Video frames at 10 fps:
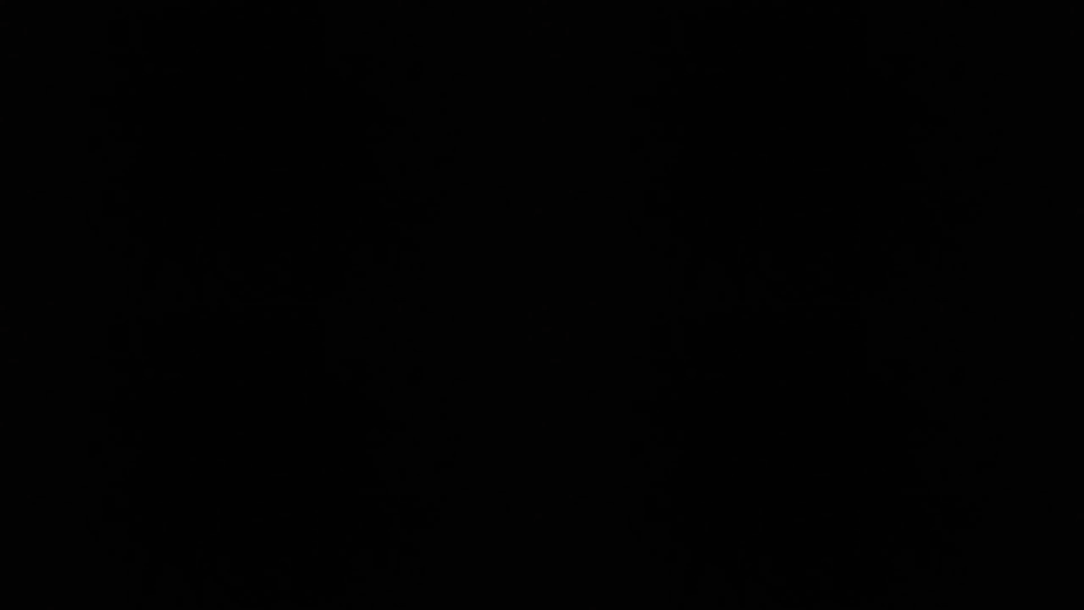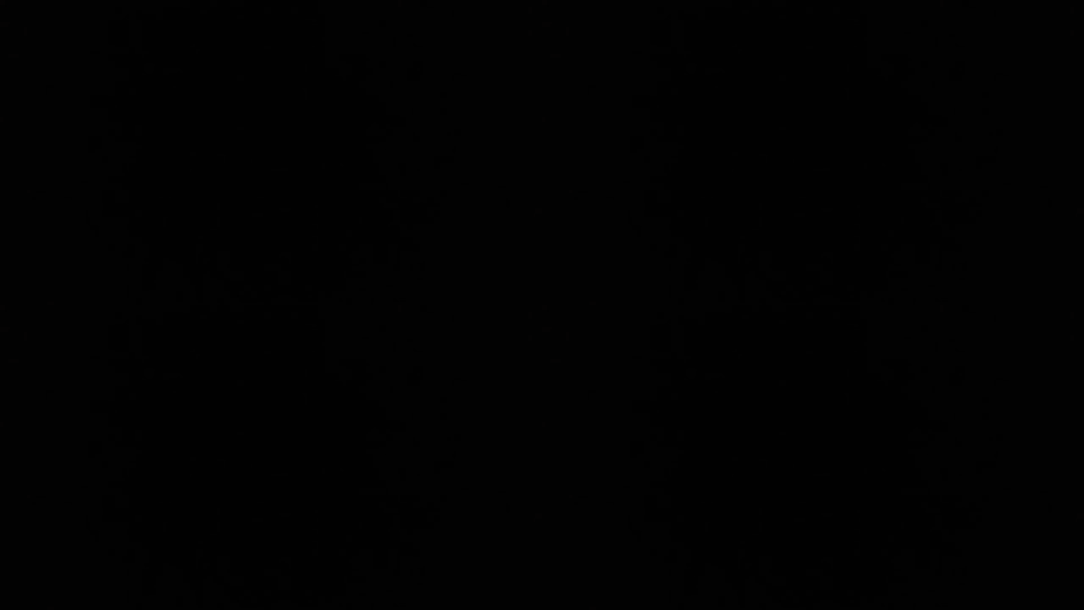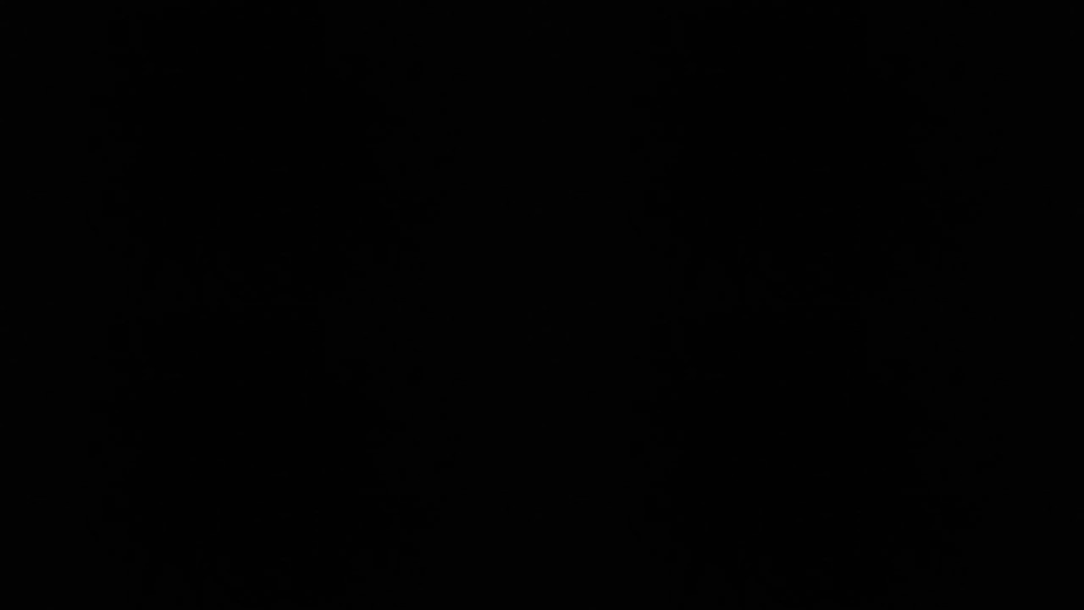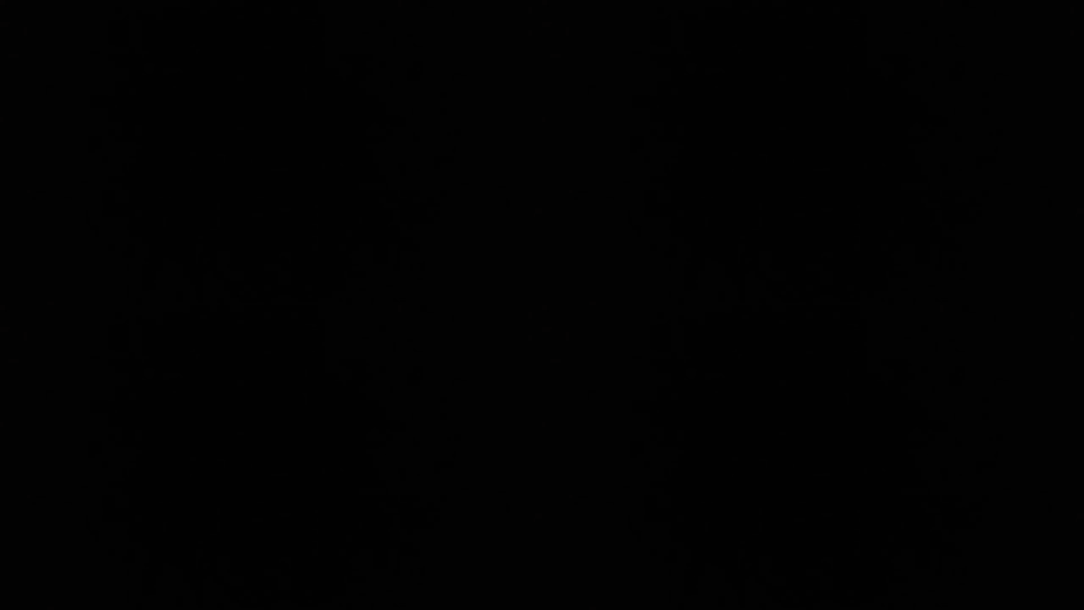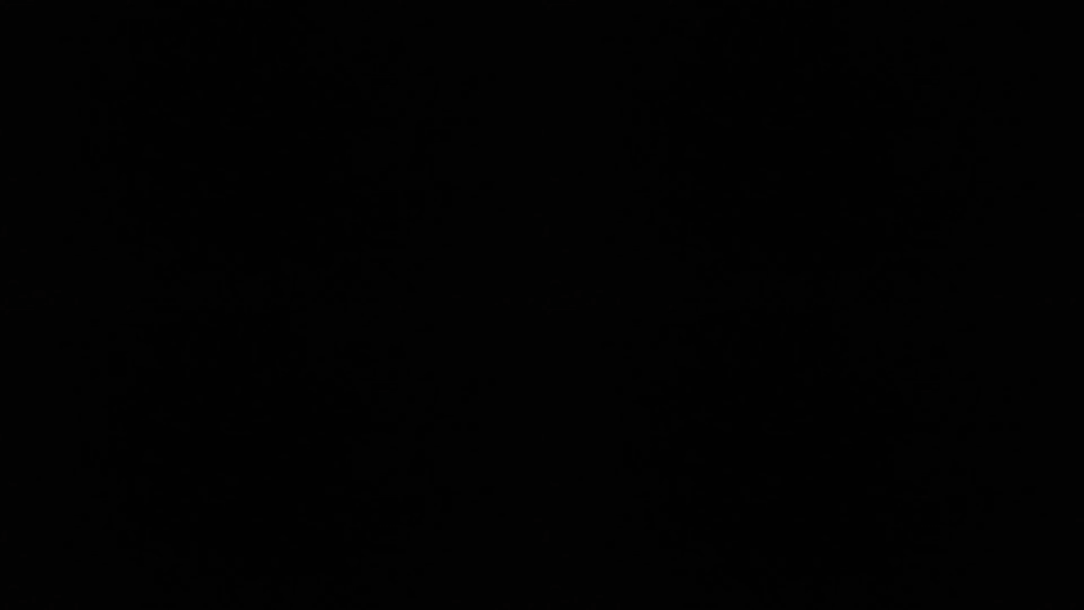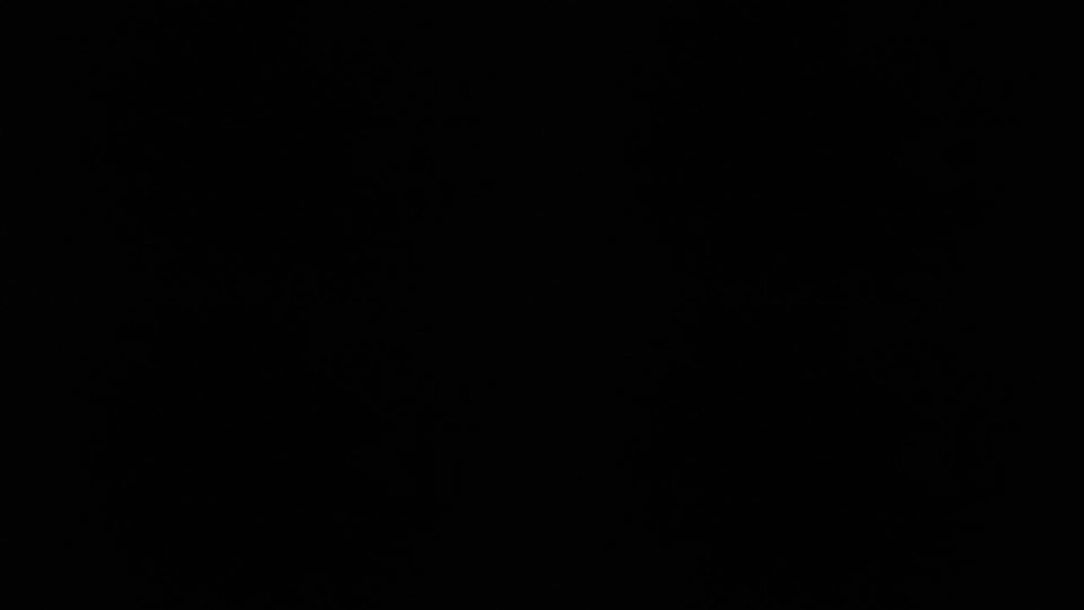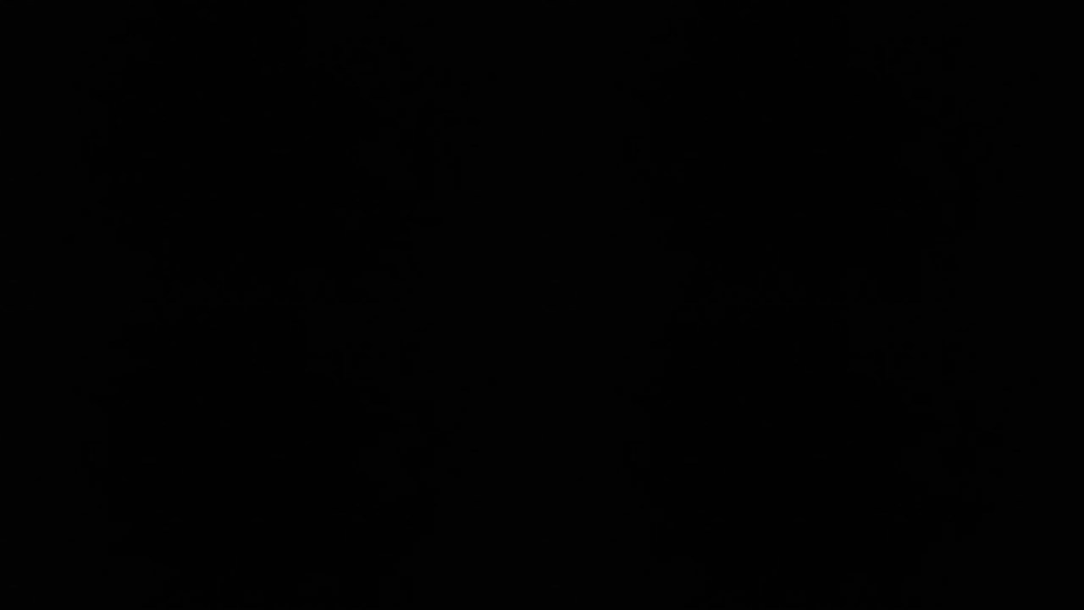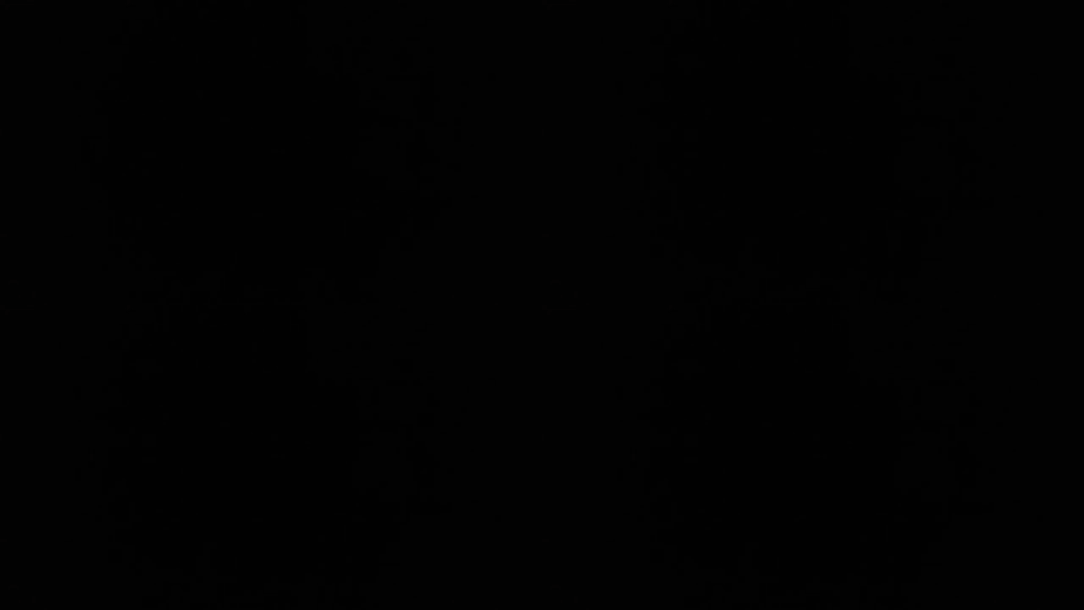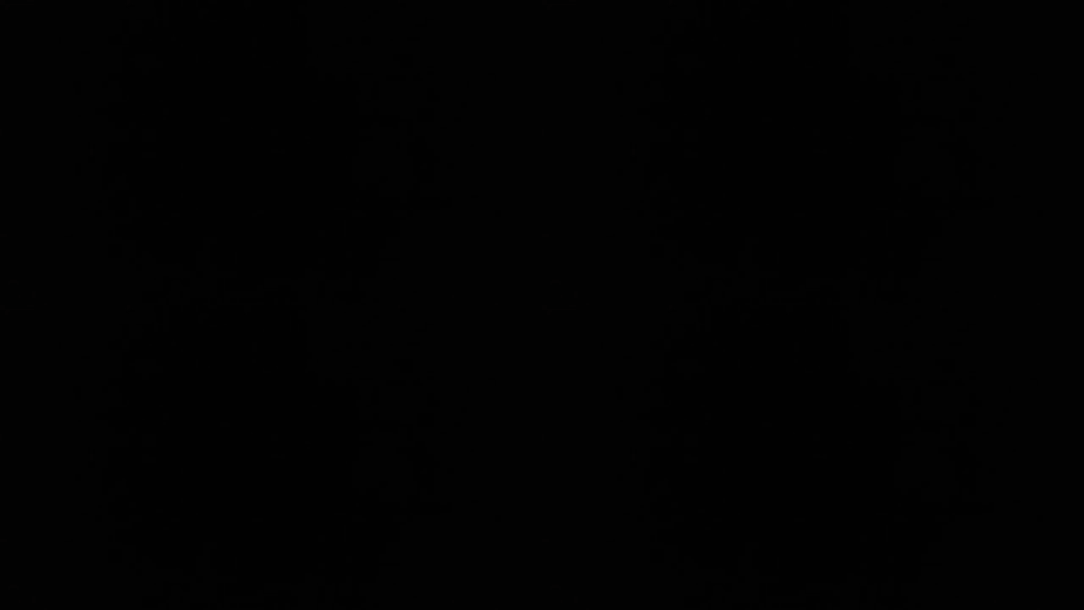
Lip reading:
No face is visible, so there are no lips to read.